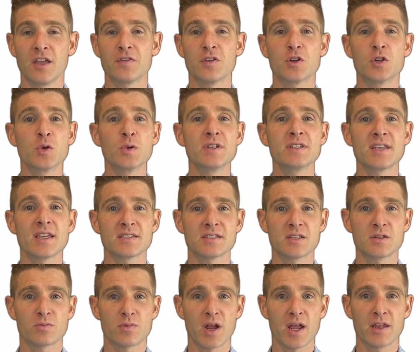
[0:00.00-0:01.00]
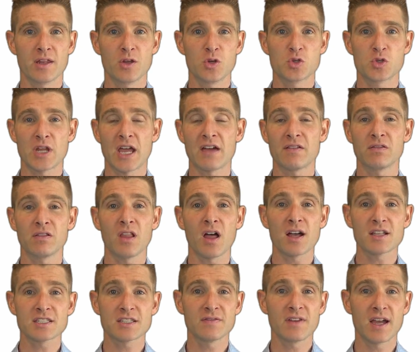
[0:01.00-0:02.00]
If you're doing testing right, you should have
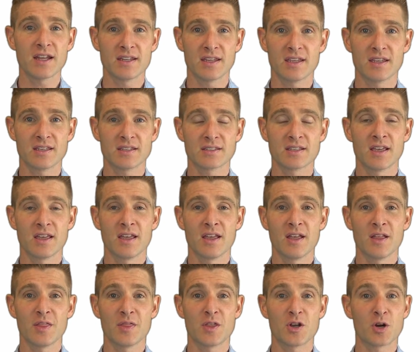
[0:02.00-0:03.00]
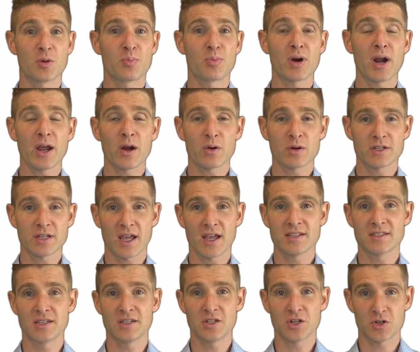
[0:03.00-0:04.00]
lots of ideas that are
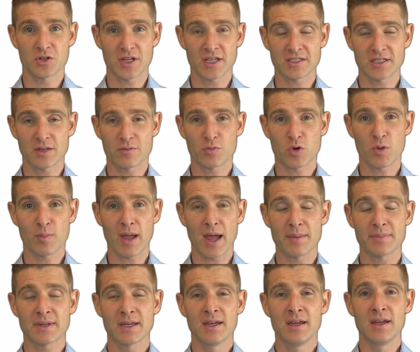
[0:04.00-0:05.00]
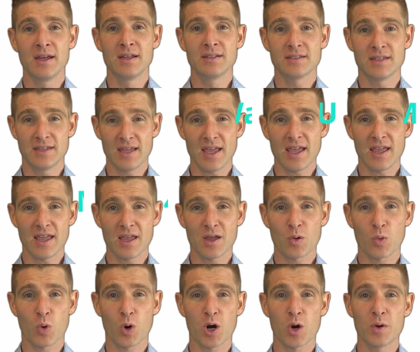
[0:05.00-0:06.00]
prioritized into your testing roadmap.
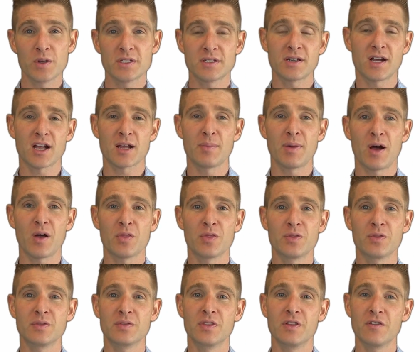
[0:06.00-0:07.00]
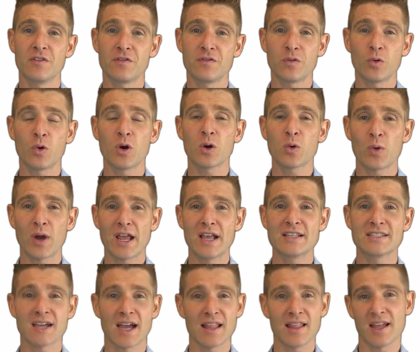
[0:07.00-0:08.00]
Today, we're going to talk about the four
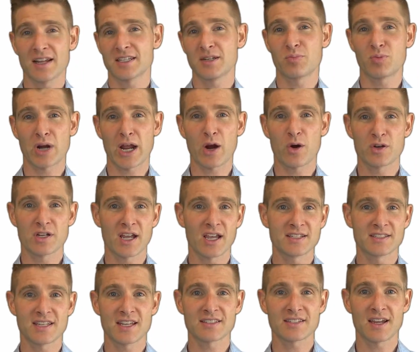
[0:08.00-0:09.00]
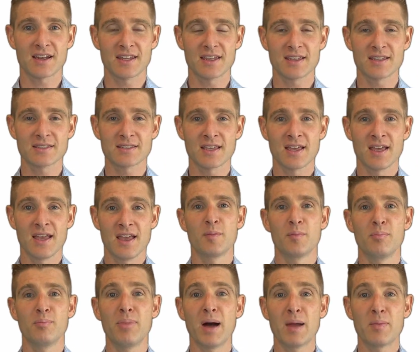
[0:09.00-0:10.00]
ways I like to prioritize test ideas.
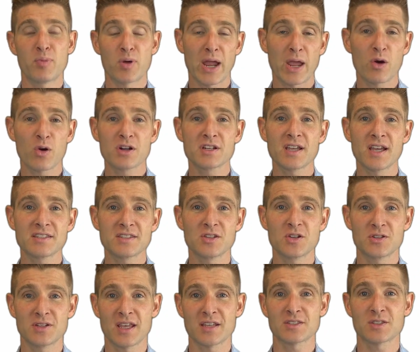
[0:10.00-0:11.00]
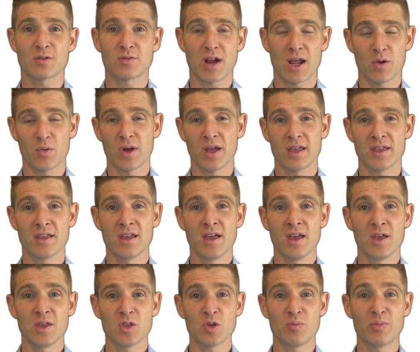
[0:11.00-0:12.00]
By prioritizing your tests the right way,
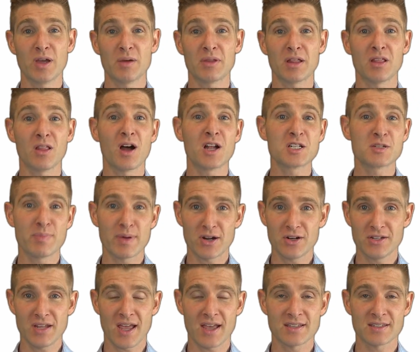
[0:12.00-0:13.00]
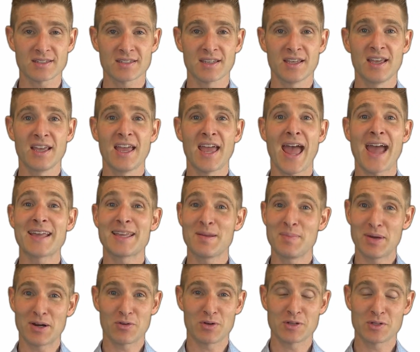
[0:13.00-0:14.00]
you'll be able to launch better tests and
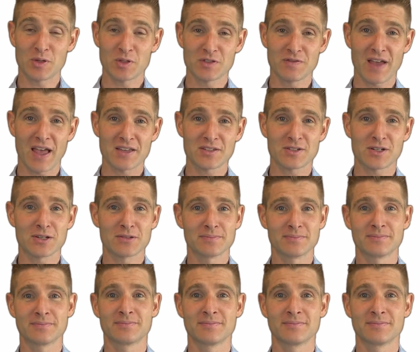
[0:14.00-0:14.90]
get better results faster.